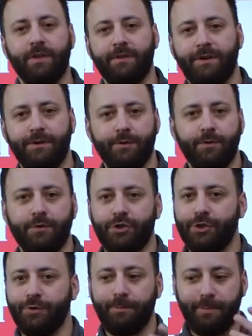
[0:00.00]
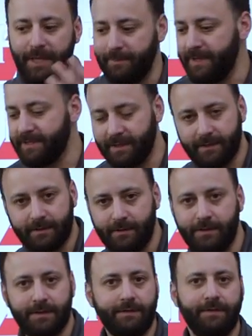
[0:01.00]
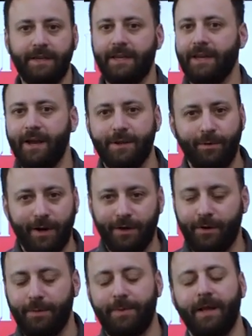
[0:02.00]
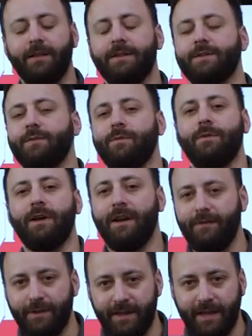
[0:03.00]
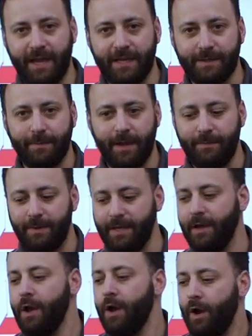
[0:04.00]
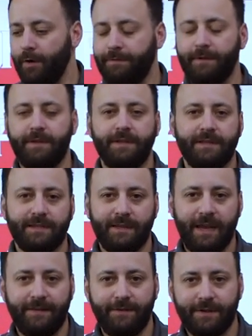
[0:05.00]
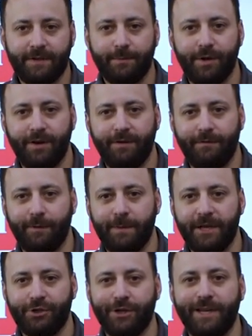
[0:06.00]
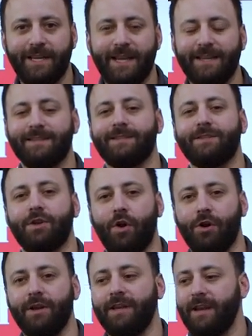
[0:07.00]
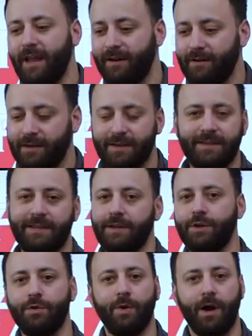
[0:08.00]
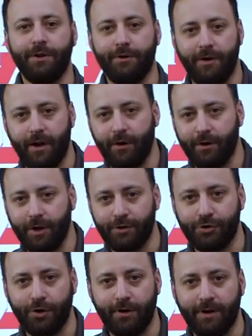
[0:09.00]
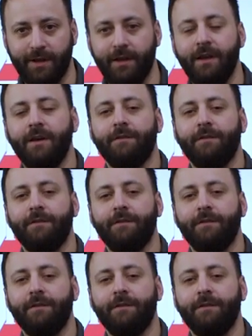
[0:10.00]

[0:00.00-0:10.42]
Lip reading: whether you shoot BBs exclusively and now you want to go to pellets, whatever the case may be, hopefully this gave you some good information to get started and continue on your air gun journey.